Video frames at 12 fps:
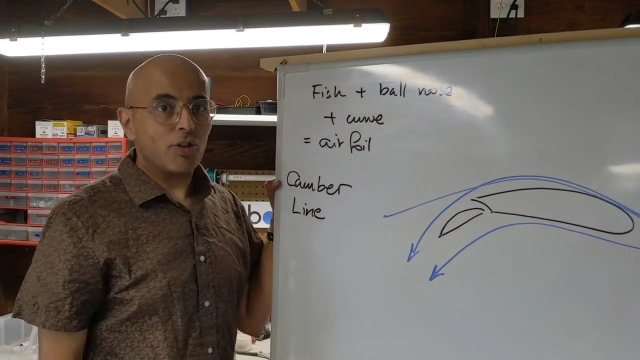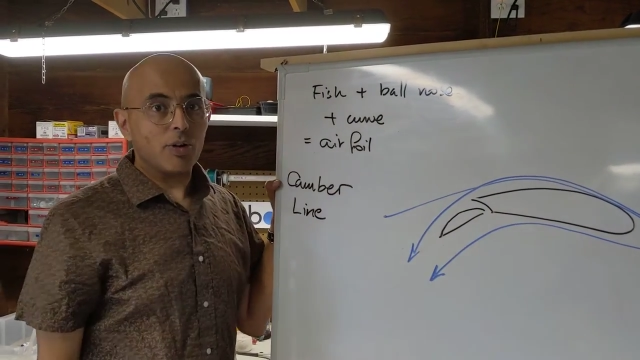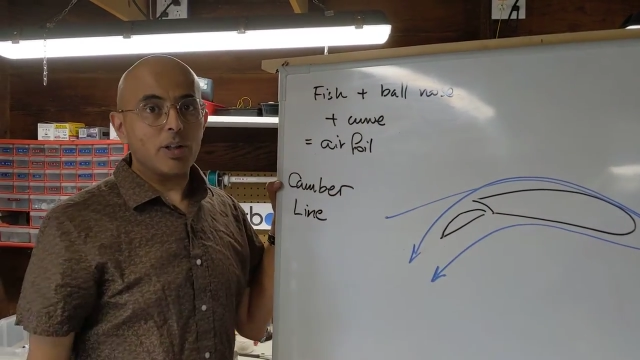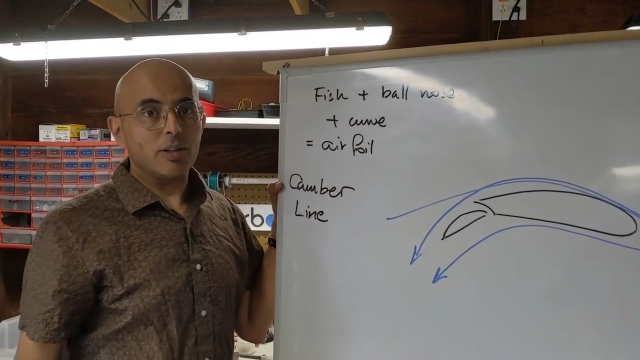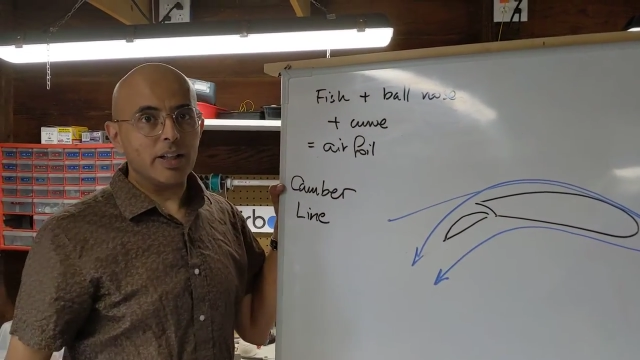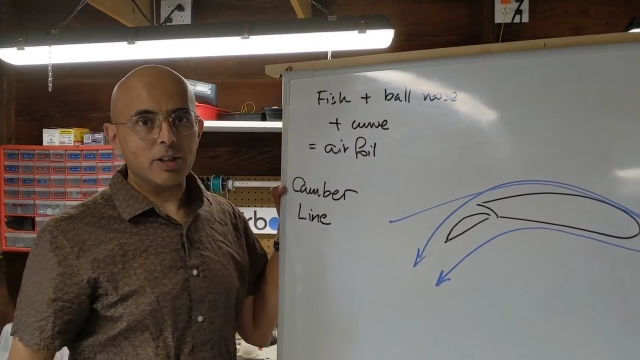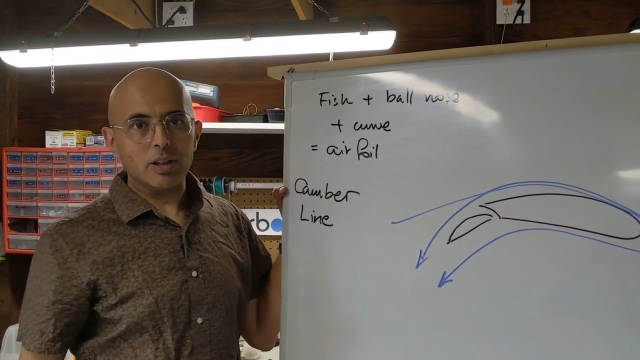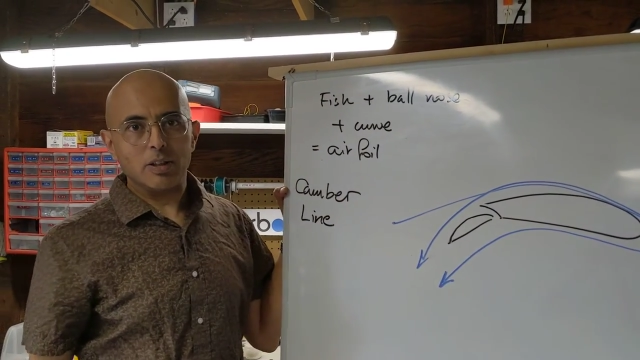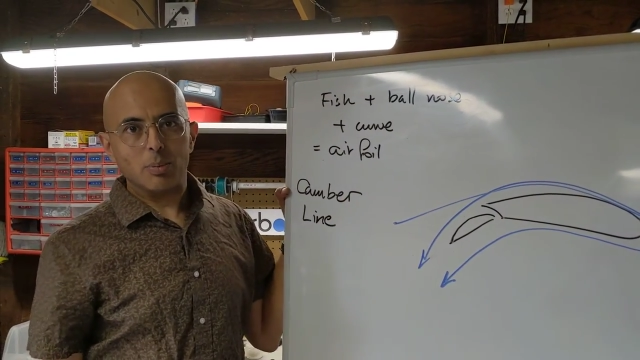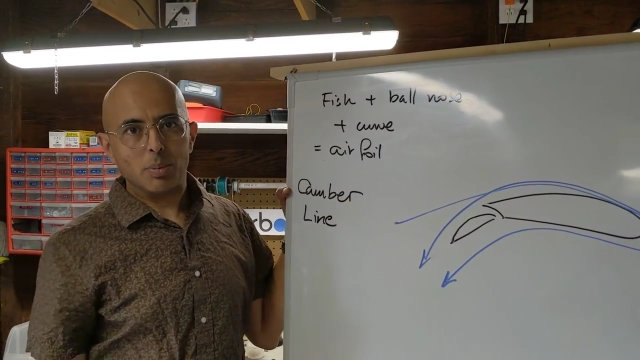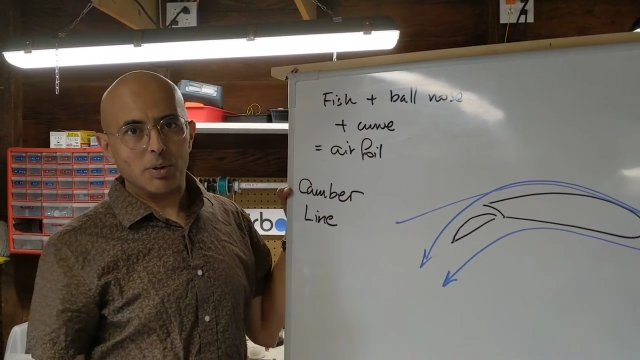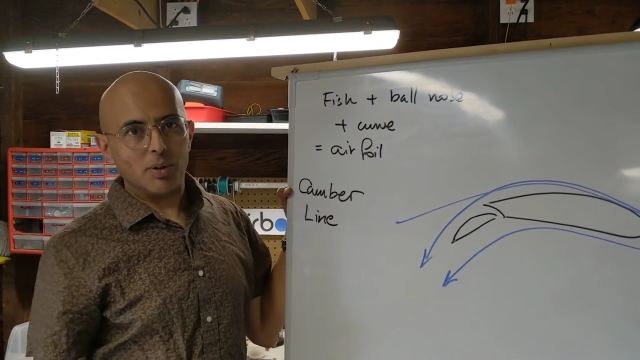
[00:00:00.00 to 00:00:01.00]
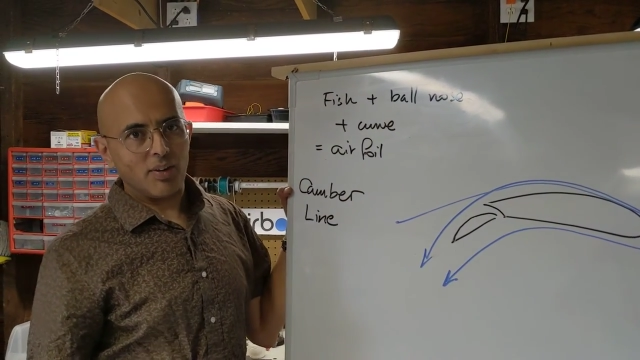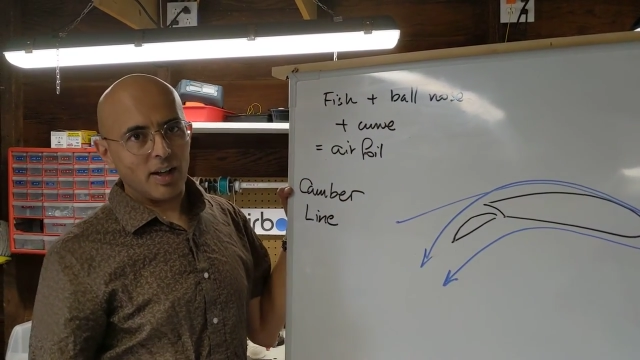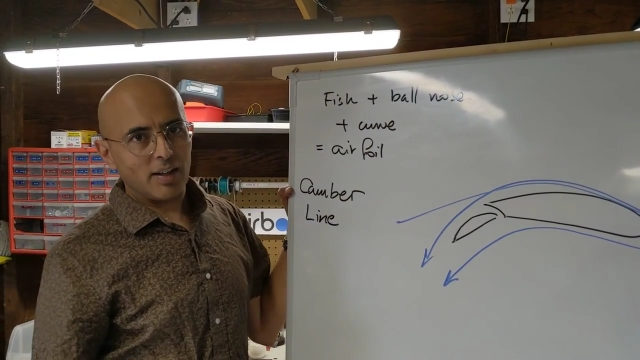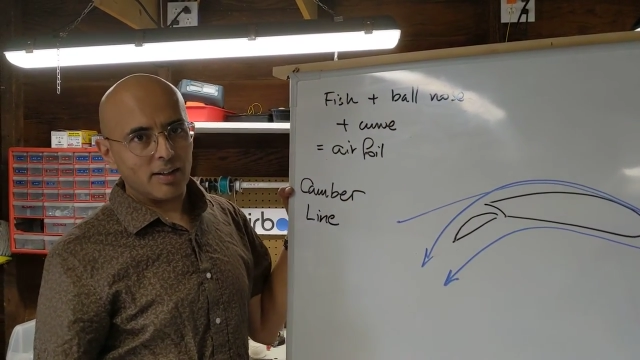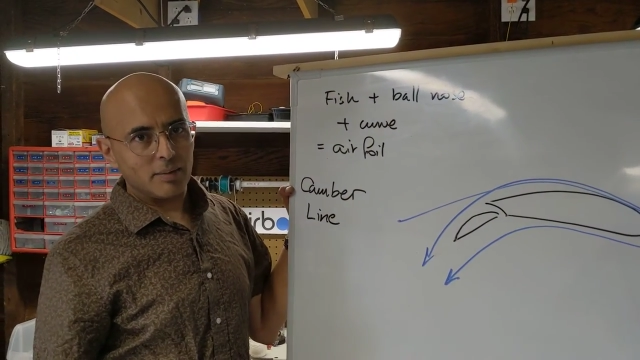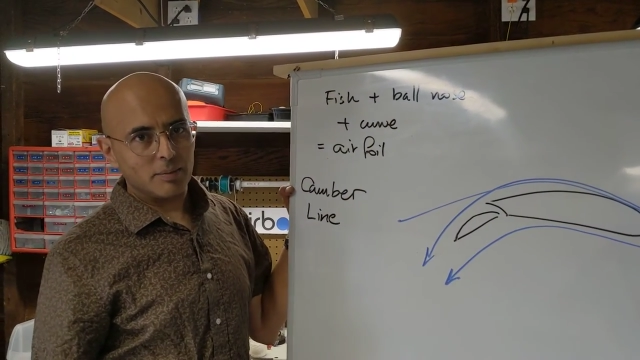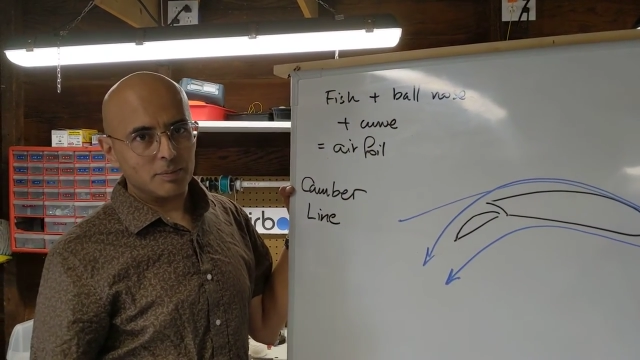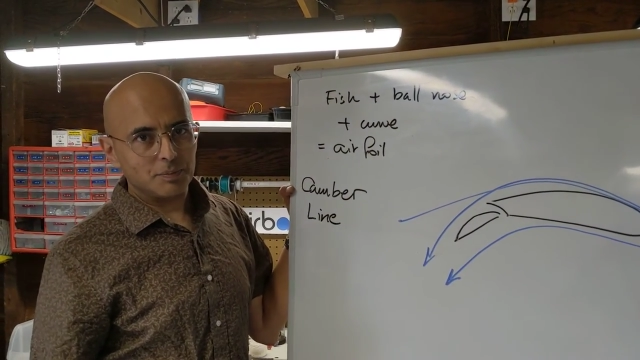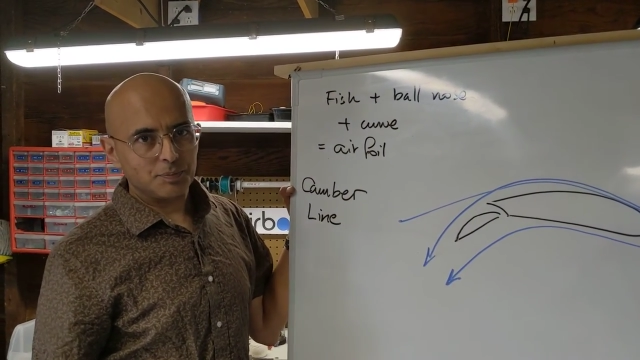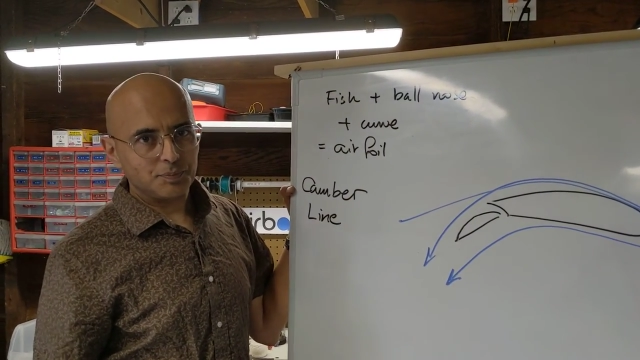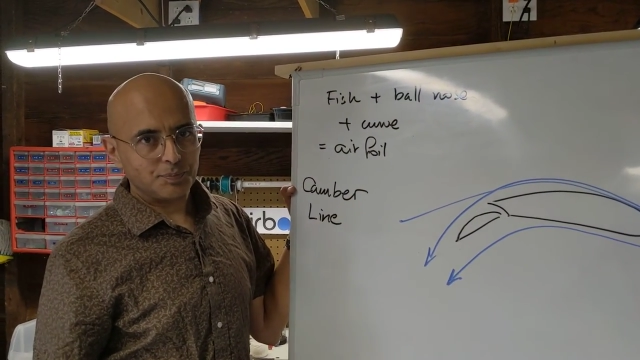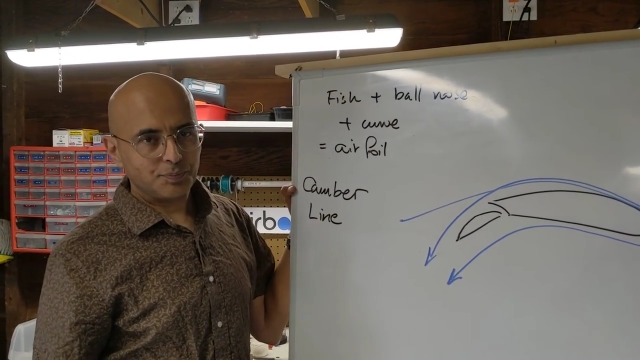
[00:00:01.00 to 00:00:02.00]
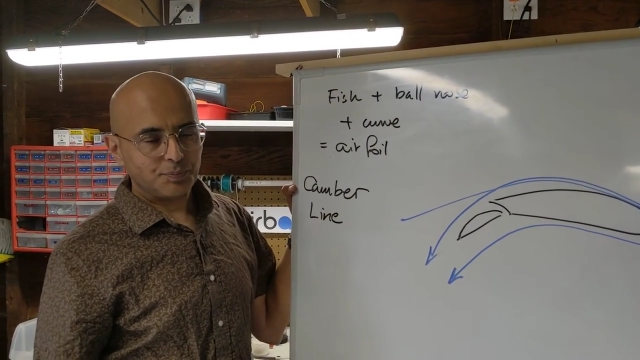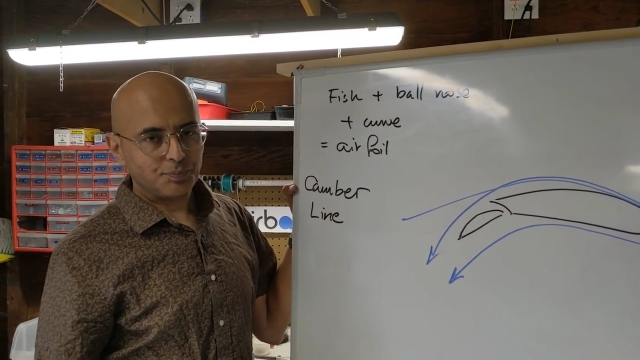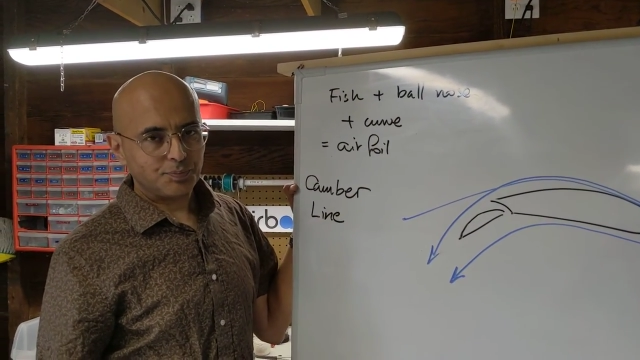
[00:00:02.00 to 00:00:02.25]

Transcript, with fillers: circulation you're producing. Okay.